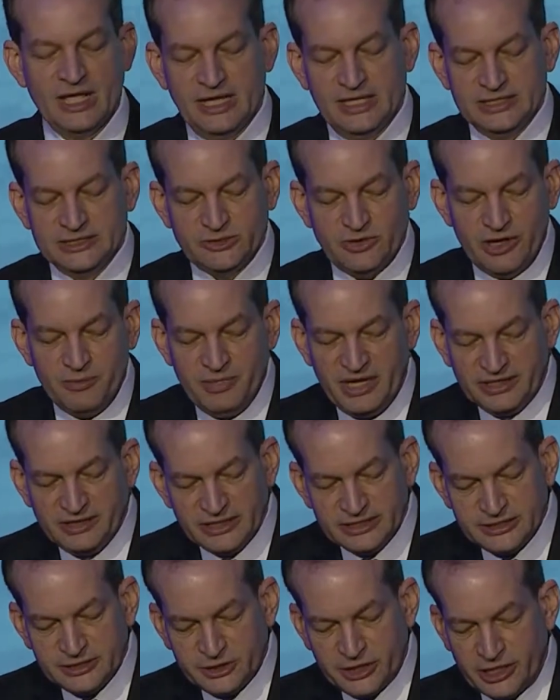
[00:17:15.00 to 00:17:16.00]
So I met
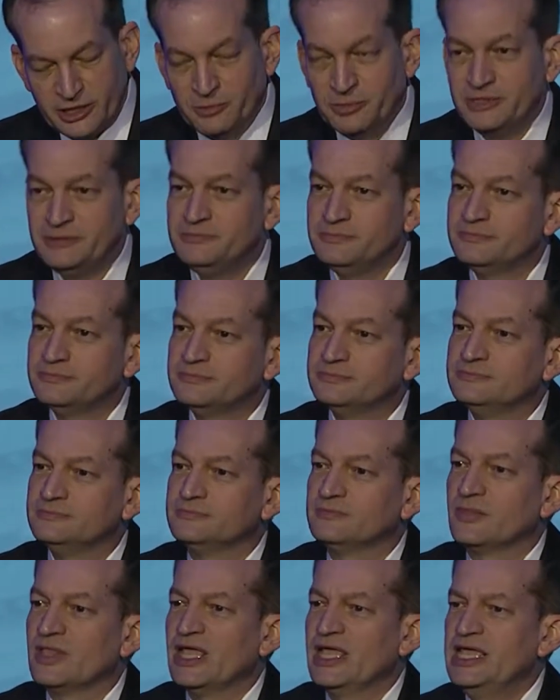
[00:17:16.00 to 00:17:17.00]
this gentleman.
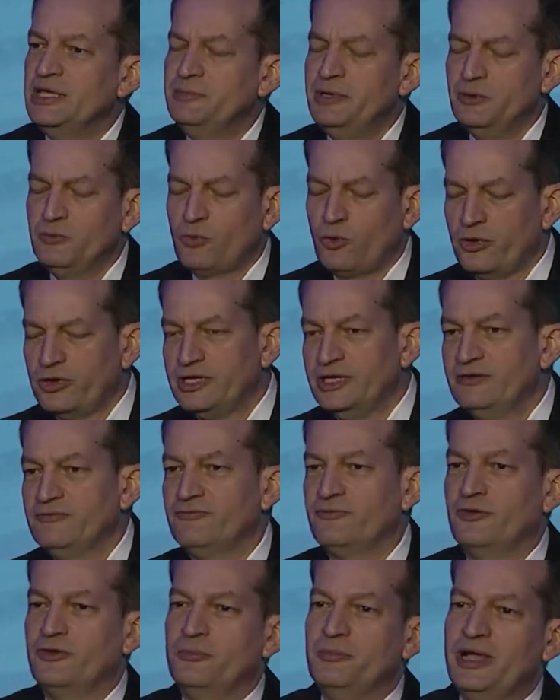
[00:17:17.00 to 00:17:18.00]
He'd been working
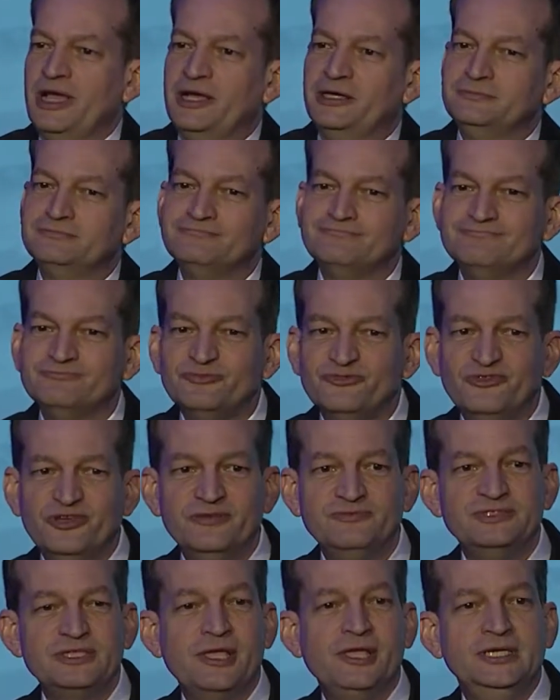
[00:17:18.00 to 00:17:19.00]
for about
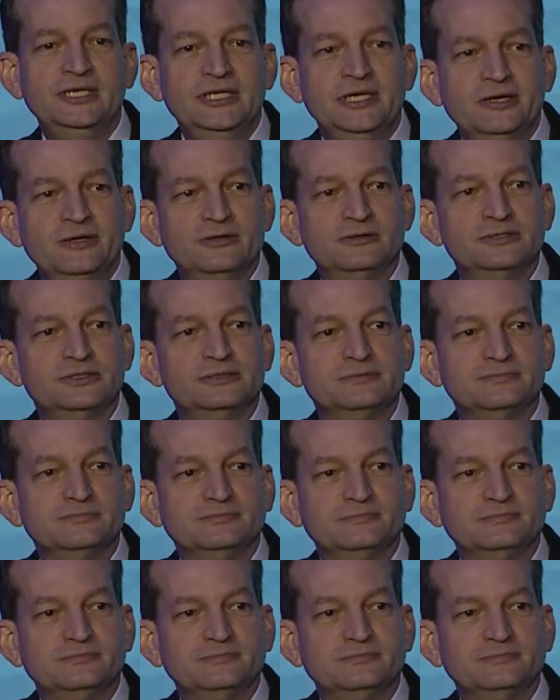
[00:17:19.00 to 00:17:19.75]
15 years.